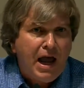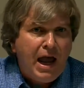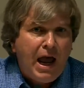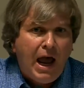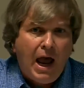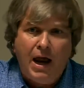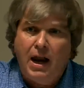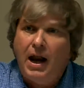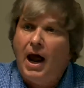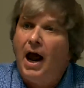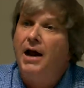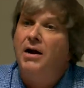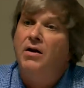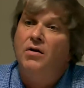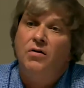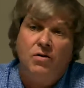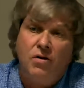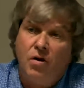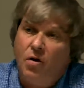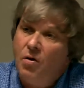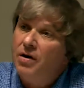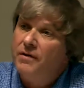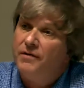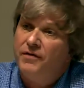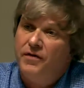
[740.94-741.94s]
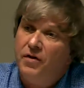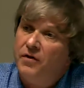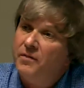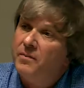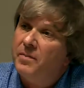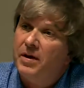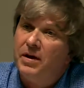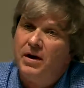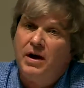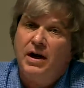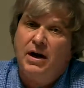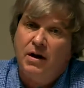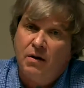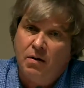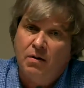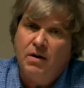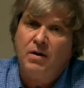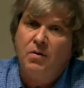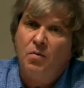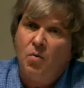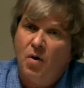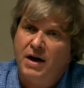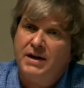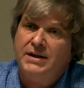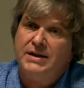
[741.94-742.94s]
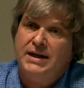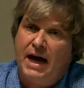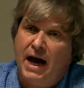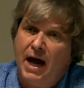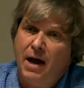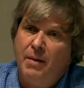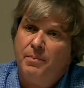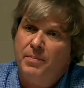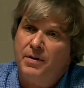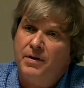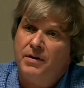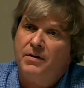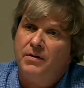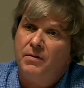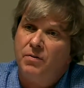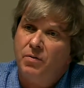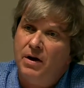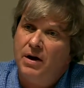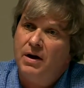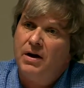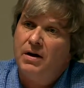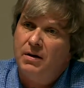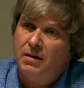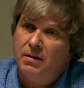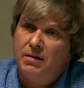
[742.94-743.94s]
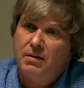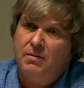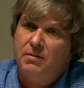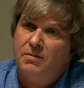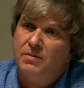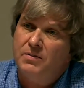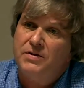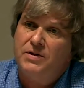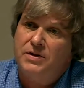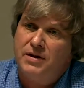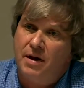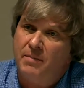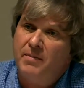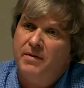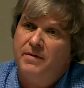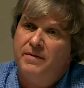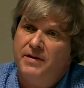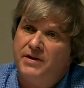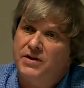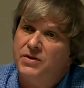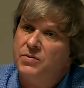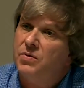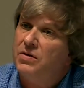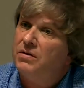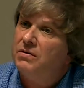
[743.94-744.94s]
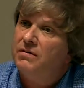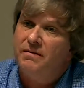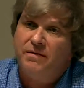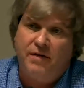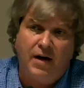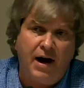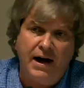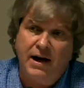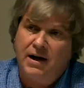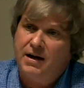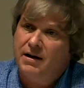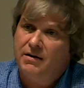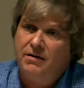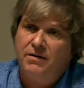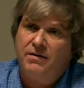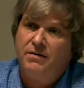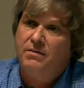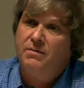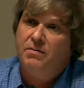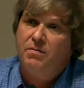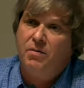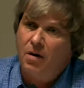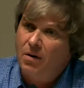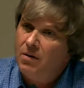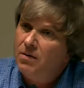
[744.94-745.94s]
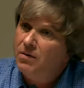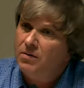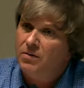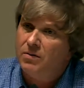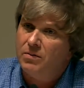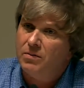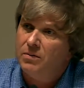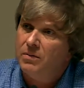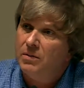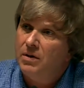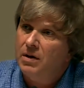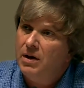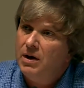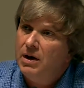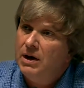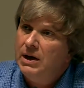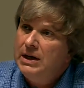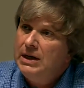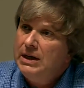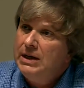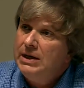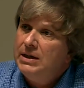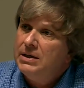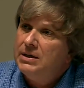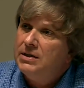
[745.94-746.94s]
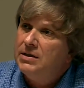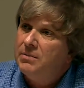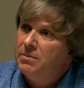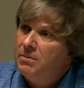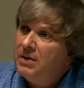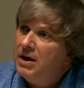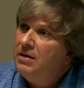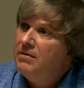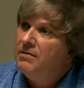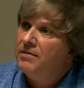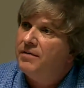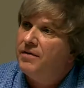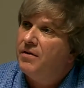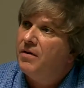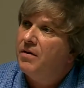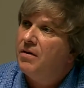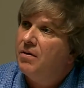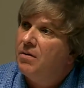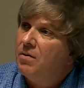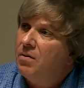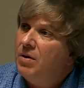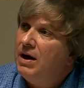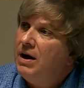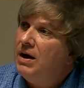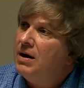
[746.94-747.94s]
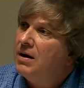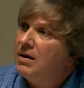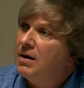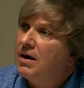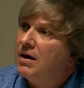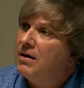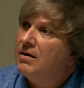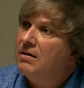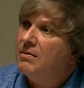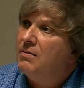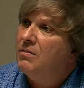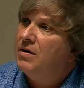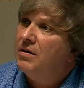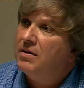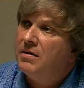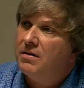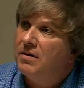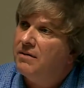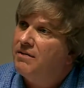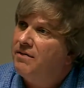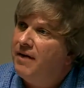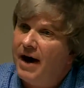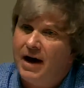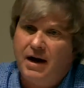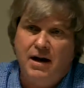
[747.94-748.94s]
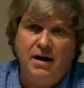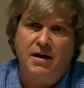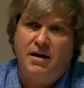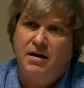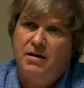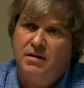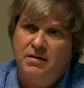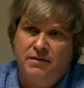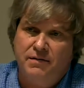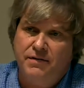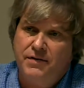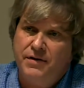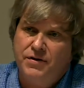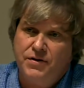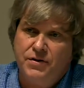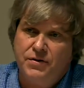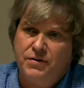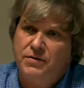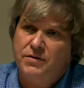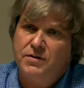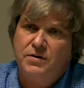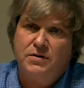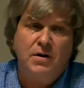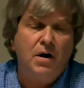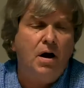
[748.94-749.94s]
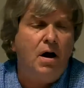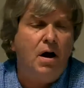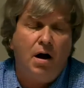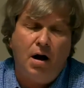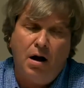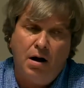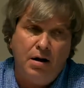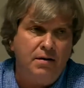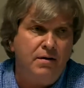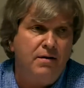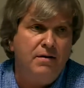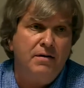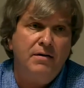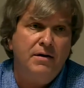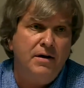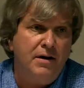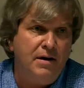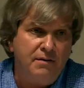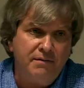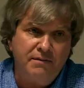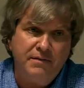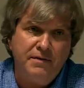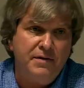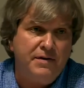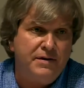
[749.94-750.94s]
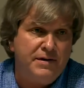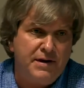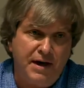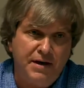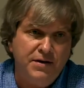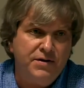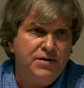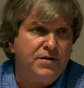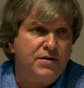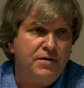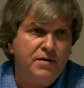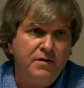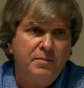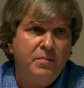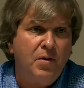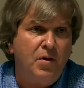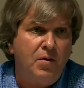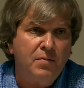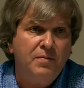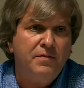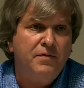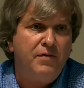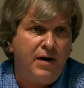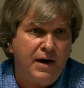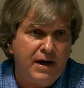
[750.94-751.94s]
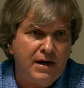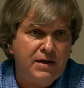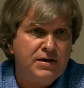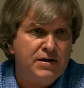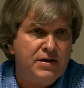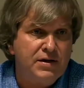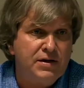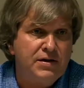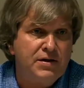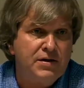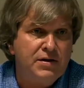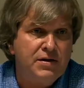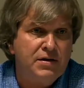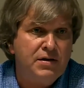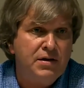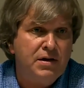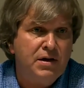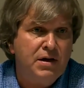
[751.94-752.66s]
And I don't know if you've been hearing what's happened. Some of us were invited to Rome to meet for a week with the Vatican officials under the invitation of Pope Francis.